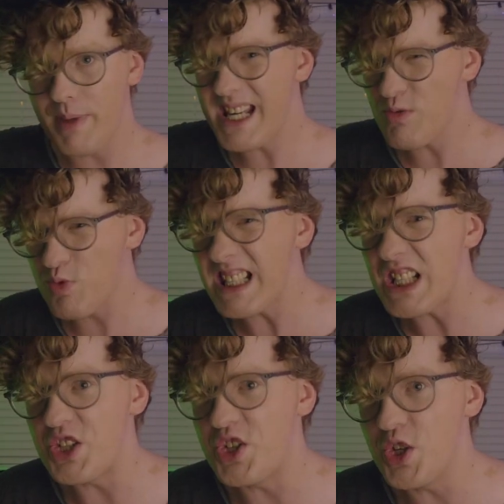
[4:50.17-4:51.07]
be
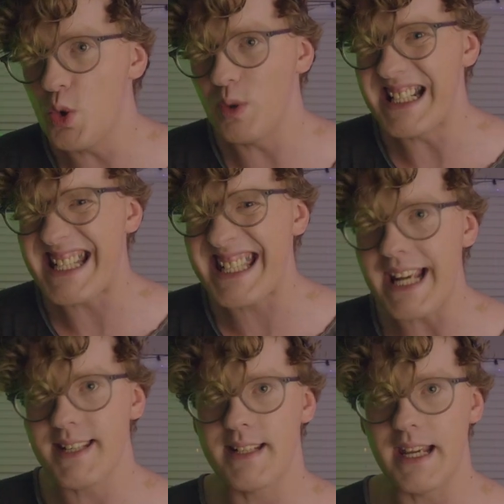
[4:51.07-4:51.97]
really do
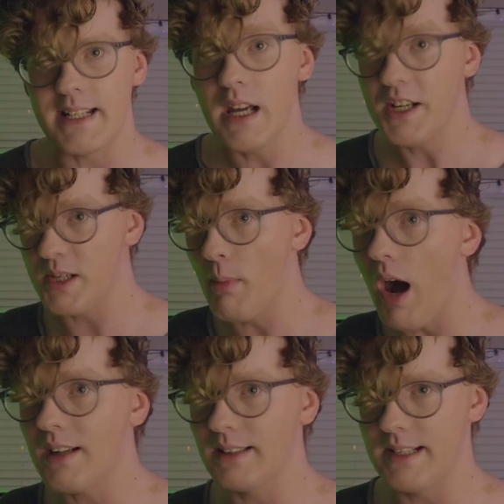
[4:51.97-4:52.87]
necessitate some
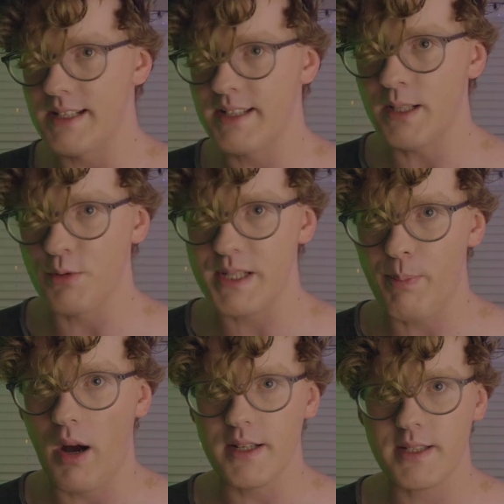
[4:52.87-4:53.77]
ugliness in
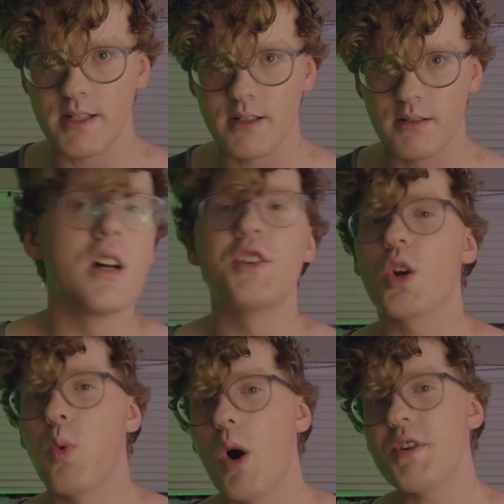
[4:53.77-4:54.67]
response. To
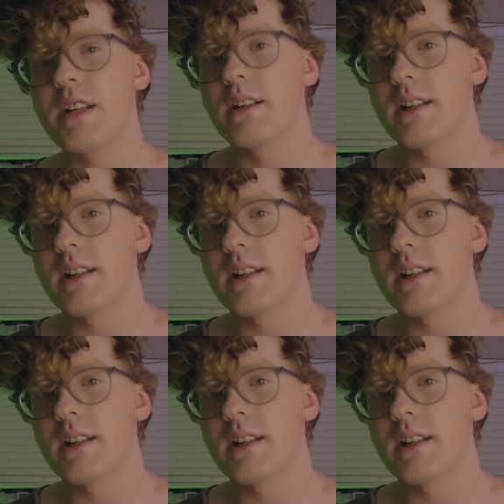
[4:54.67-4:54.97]
quote